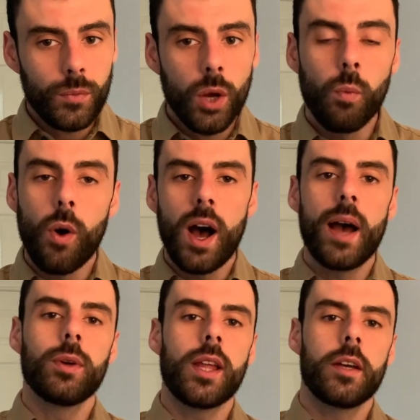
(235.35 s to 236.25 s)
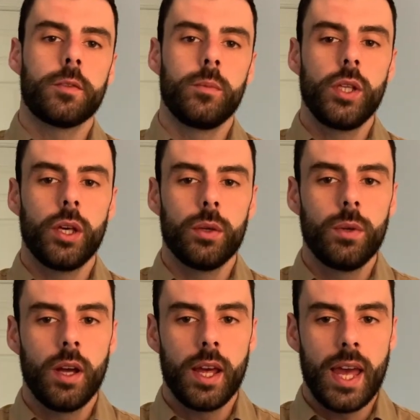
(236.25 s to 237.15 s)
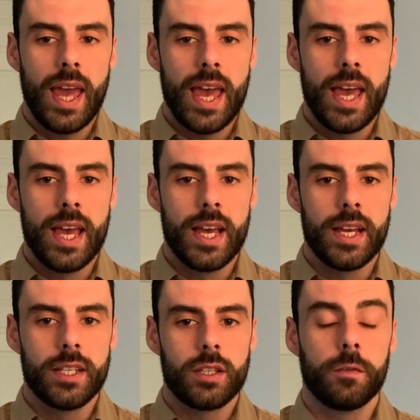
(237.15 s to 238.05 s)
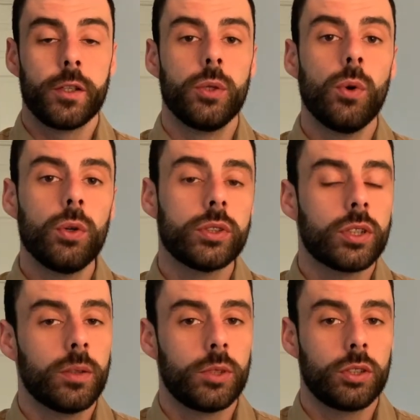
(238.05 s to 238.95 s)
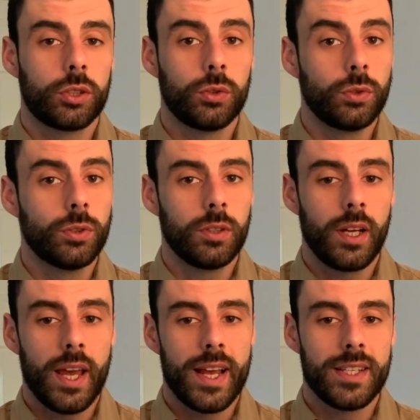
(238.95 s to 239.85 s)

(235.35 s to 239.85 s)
What I would like from you is for you all to come to school in